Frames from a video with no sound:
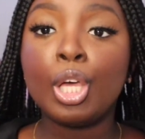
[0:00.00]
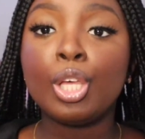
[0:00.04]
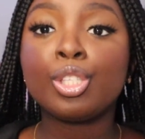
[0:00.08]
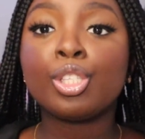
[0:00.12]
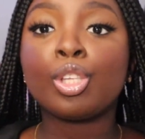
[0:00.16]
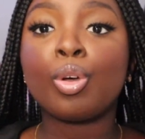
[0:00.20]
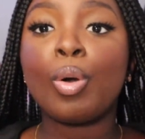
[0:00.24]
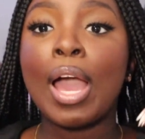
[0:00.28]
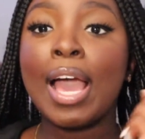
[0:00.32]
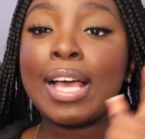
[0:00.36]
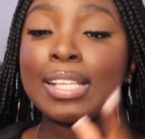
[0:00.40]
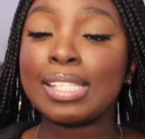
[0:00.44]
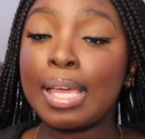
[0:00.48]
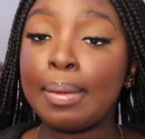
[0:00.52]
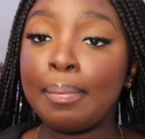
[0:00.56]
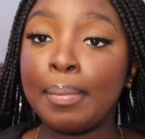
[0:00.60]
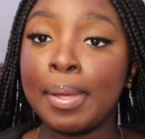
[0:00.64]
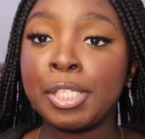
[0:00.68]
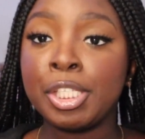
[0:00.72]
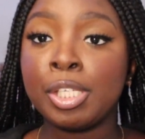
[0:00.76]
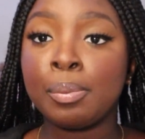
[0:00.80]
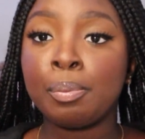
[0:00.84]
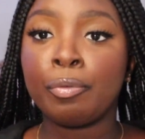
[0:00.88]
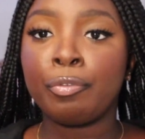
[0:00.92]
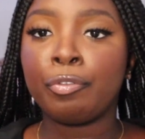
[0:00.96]
So as I
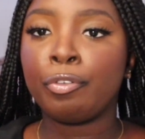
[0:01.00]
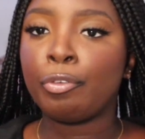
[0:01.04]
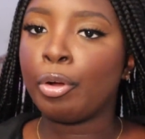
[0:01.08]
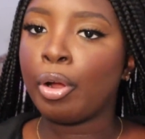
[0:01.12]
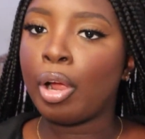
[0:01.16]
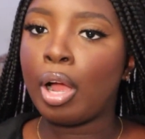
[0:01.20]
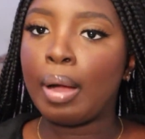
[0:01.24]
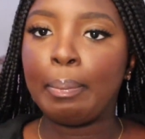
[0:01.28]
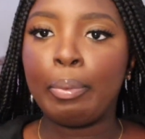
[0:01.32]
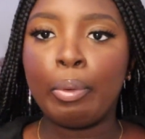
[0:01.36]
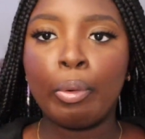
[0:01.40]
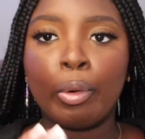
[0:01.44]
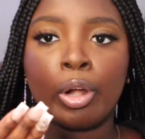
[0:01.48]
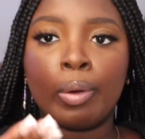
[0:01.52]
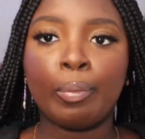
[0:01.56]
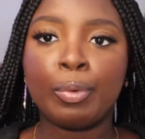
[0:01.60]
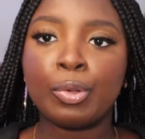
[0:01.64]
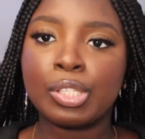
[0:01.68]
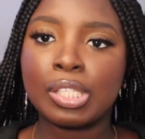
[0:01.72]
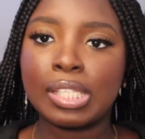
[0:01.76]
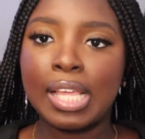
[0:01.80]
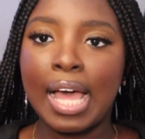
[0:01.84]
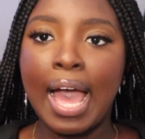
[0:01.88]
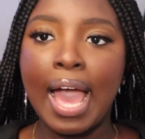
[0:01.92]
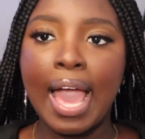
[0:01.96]
mentioned before, a portable
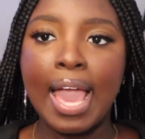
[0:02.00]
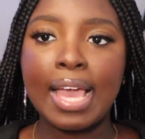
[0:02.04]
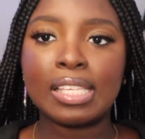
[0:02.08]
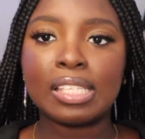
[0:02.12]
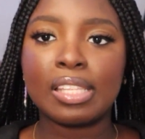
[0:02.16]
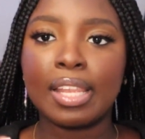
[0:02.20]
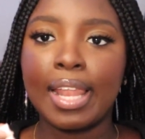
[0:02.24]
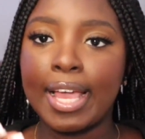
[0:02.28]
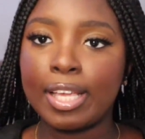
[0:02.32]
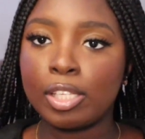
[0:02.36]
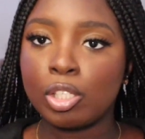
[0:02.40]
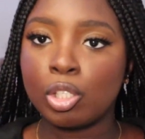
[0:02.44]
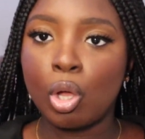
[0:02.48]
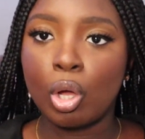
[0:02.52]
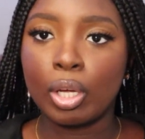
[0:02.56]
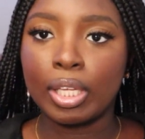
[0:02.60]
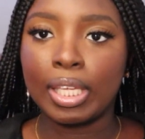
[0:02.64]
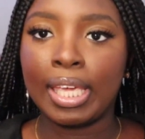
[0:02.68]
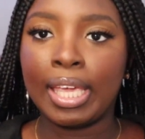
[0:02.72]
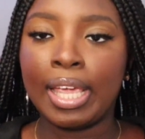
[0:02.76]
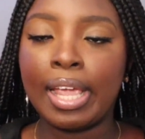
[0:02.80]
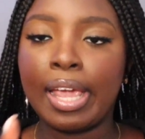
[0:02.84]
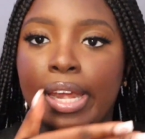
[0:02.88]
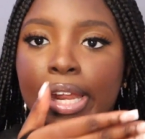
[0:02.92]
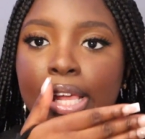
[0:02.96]
size Lysol
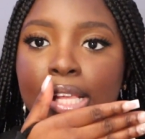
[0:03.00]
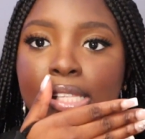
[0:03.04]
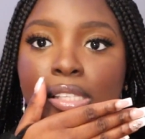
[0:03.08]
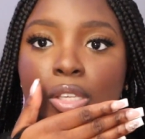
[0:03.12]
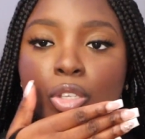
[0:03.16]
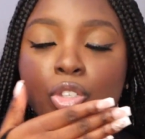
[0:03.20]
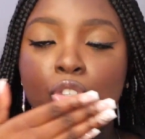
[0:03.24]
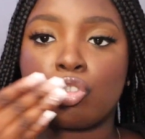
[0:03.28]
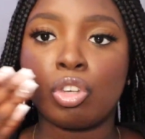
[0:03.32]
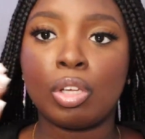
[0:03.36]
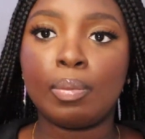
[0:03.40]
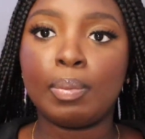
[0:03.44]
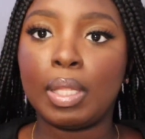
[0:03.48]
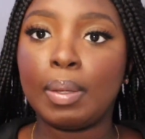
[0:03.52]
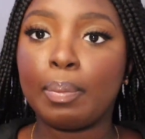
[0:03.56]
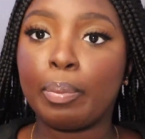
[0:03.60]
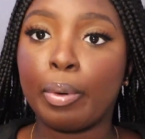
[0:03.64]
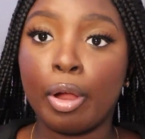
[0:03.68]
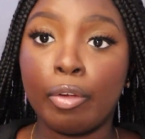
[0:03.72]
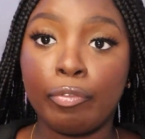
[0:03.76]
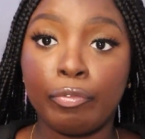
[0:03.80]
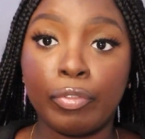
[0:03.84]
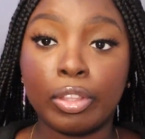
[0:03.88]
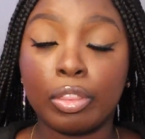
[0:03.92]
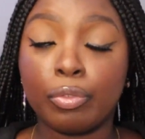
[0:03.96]
can is extremely
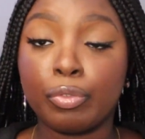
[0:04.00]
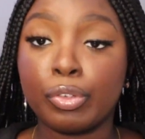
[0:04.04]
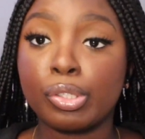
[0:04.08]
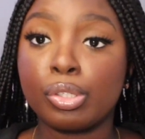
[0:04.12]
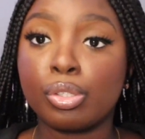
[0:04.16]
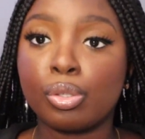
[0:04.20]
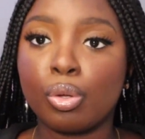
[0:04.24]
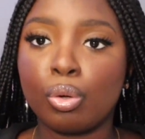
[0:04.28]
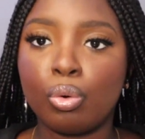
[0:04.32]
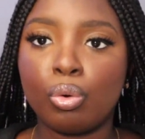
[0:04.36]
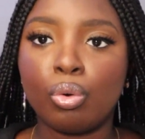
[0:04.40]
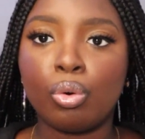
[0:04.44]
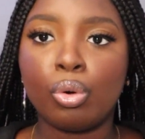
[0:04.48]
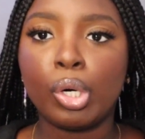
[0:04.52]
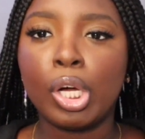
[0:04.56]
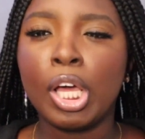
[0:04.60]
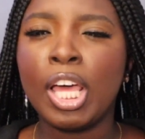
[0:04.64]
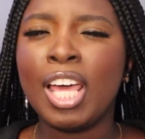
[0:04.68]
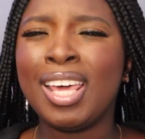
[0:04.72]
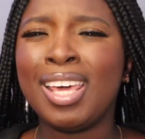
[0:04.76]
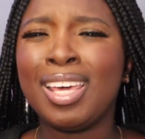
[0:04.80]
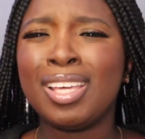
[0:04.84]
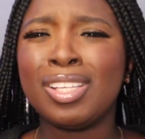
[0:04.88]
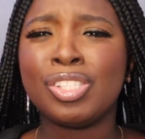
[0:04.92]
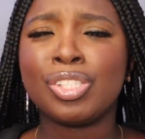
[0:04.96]
perfect for school,
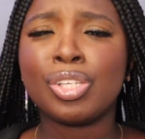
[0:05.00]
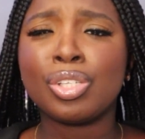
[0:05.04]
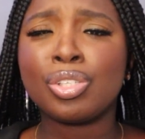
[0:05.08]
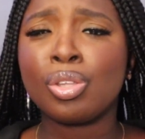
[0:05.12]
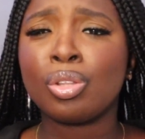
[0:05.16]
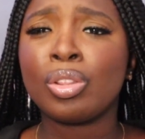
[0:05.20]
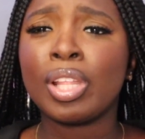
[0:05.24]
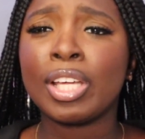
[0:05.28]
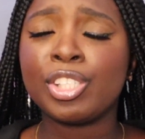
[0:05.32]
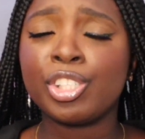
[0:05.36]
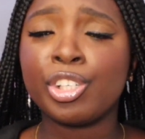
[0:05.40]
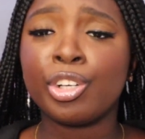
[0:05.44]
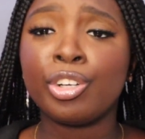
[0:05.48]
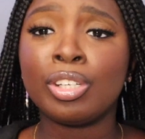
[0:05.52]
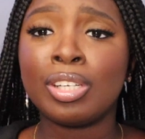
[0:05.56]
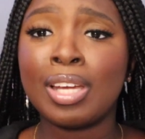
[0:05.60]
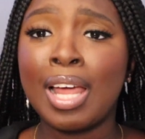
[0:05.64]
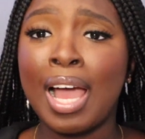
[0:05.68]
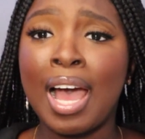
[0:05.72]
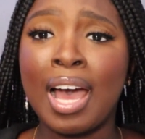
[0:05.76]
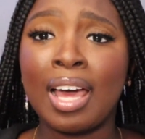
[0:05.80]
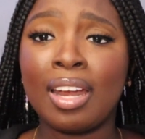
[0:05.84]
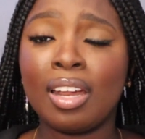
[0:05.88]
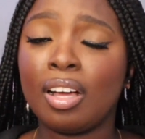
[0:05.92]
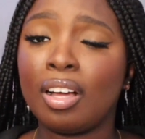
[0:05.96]
just so that you're
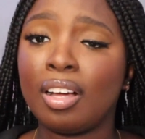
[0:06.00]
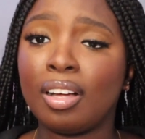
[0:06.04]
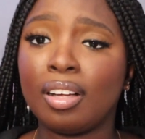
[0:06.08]
not